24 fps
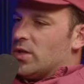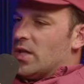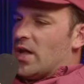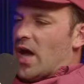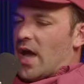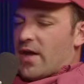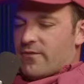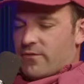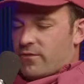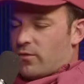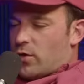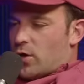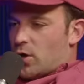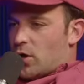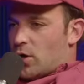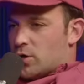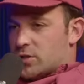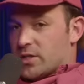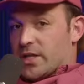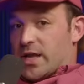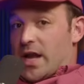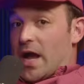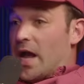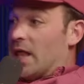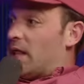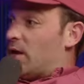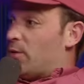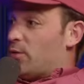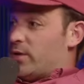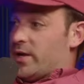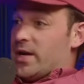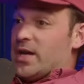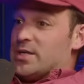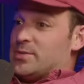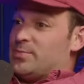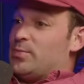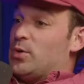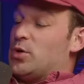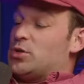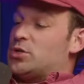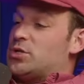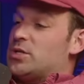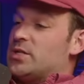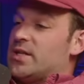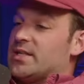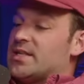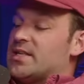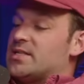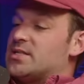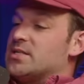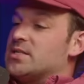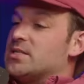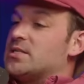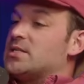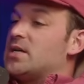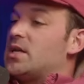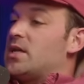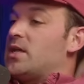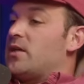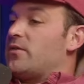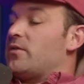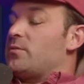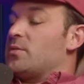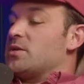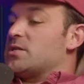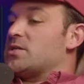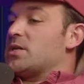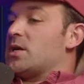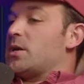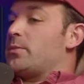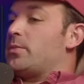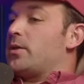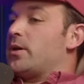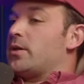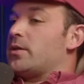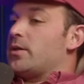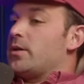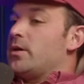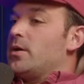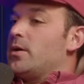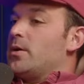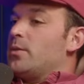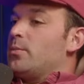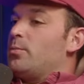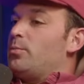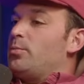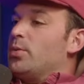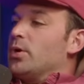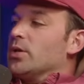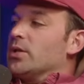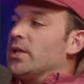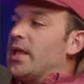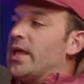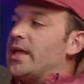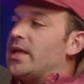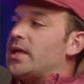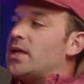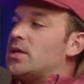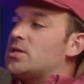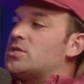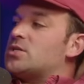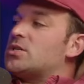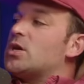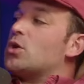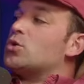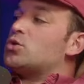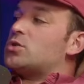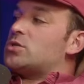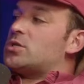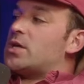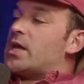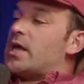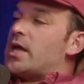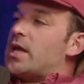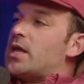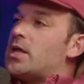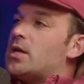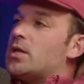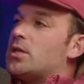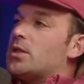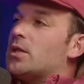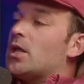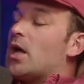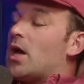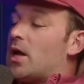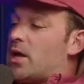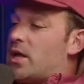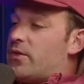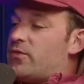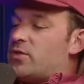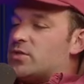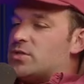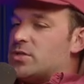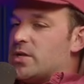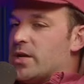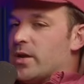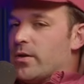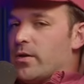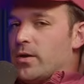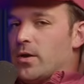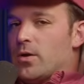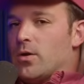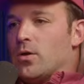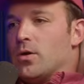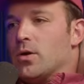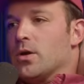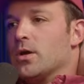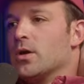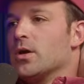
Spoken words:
I've never heard a girl say like, I like when a guy's pushy. Like, that's insane. You have to be a psychopath. But like, so say, I'll give you a scenario.